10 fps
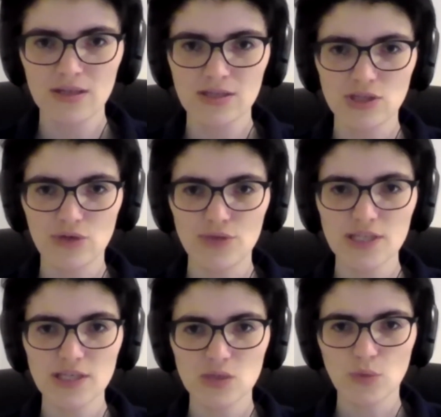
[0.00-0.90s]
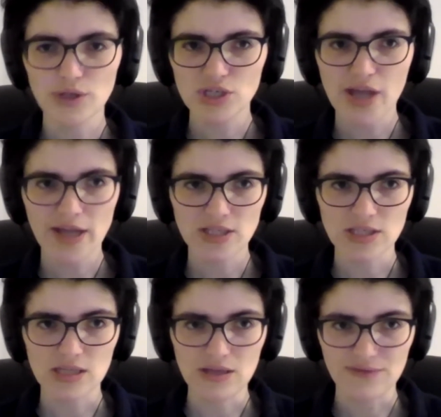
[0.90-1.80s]
So this is one check to
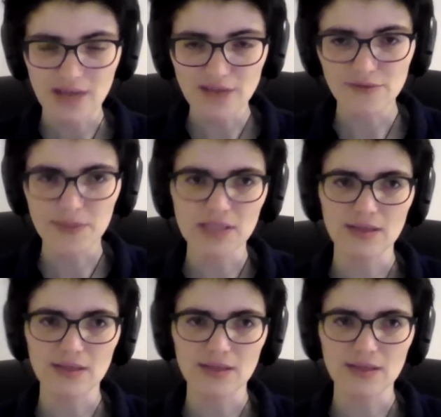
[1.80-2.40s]
see if the alpha, beta,